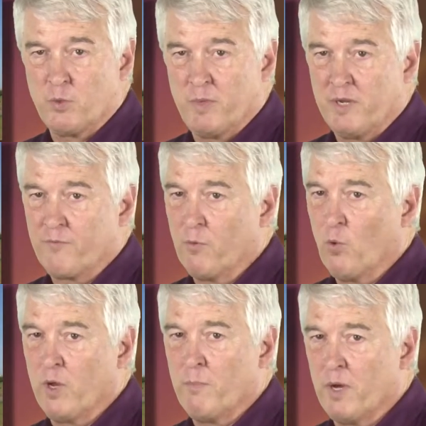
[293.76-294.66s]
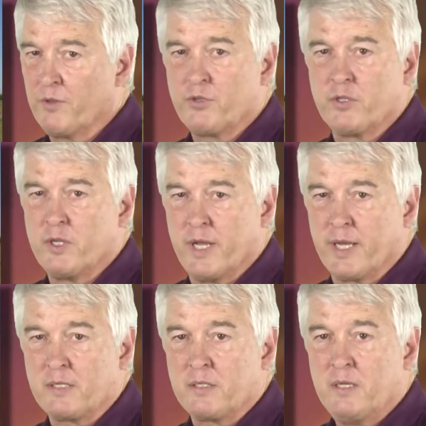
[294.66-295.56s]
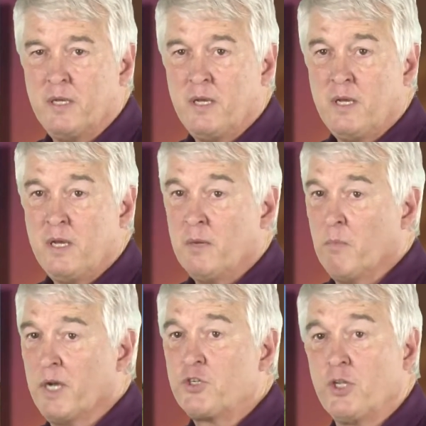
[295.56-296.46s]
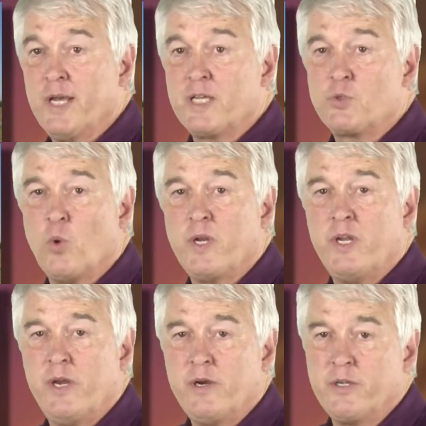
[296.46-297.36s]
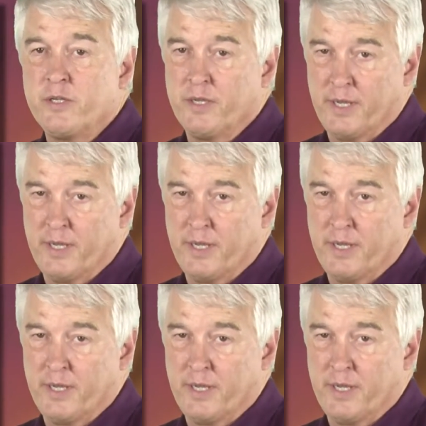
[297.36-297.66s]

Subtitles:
would be from one month to the next, much less 1 year to the